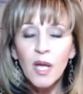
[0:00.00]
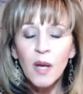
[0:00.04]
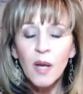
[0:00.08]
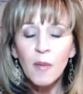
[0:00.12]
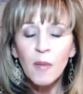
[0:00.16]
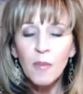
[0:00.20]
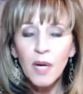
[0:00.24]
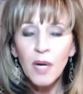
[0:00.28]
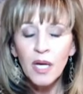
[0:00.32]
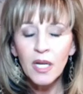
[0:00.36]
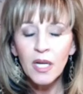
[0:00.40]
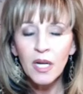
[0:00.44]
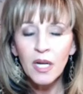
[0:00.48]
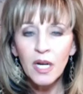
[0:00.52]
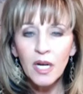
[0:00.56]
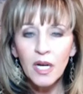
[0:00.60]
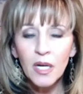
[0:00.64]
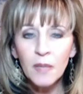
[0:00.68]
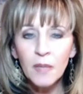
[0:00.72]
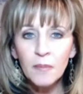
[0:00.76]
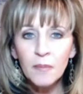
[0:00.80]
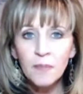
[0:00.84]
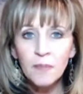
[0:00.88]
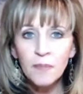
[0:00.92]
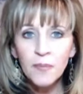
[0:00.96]
But
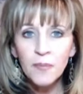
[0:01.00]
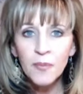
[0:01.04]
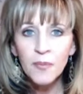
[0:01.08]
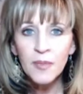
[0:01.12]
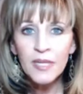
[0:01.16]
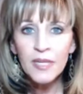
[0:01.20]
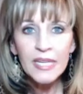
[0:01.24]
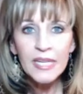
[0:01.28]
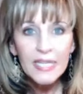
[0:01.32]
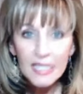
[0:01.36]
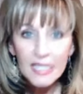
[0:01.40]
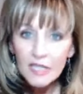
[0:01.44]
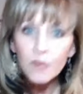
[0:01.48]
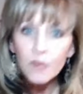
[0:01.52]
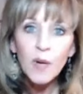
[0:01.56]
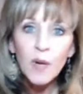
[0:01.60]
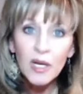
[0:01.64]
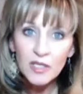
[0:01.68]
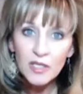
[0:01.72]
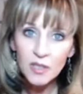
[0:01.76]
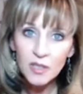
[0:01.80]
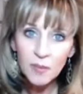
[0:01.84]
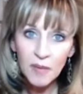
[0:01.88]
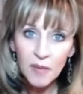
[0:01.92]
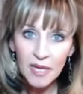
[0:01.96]
it is
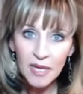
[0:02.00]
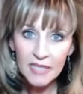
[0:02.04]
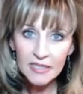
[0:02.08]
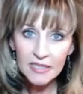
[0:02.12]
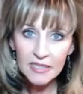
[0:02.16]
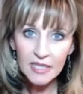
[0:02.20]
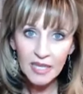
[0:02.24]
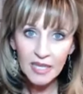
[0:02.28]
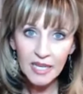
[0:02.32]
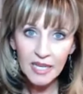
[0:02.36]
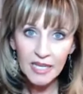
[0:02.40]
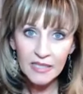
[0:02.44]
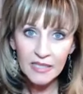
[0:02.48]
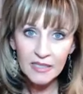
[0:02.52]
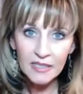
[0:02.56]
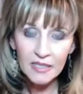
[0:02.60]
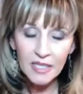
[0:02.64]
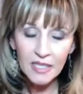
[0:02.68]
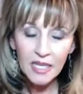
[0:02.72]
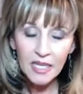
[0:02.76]
while supplies last.